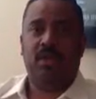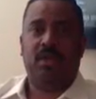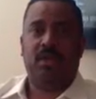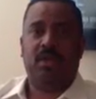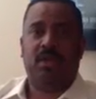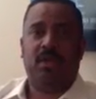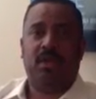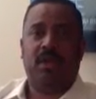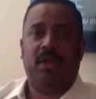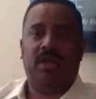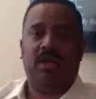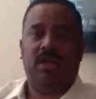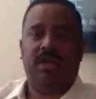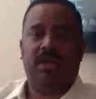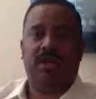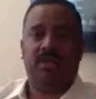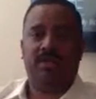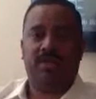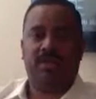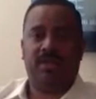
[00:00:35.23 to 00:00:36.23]

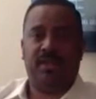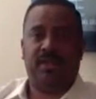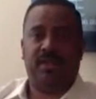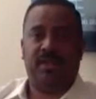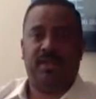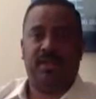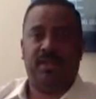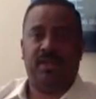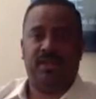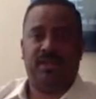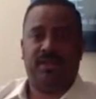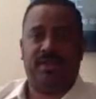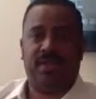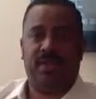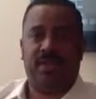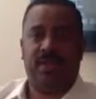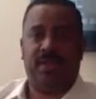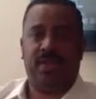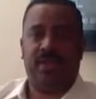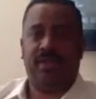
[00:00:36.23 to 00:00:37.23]
Atlantic City is an
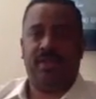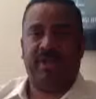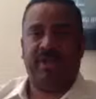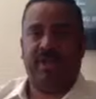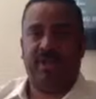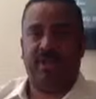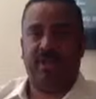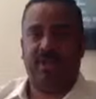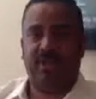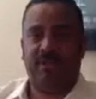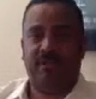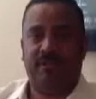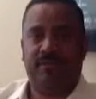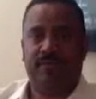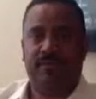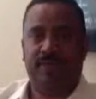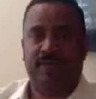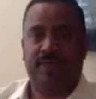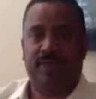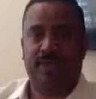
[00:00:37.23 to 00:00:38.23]
economic engine for
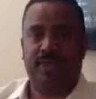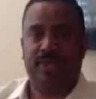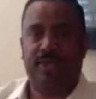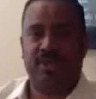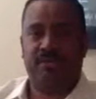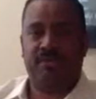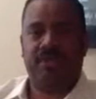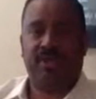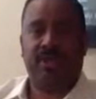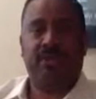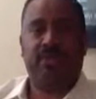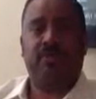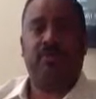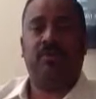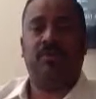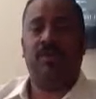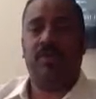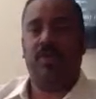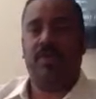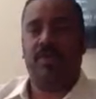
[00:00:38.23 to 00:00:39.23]
the region, but not
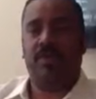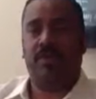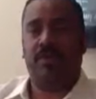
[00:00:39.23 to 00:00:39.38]
only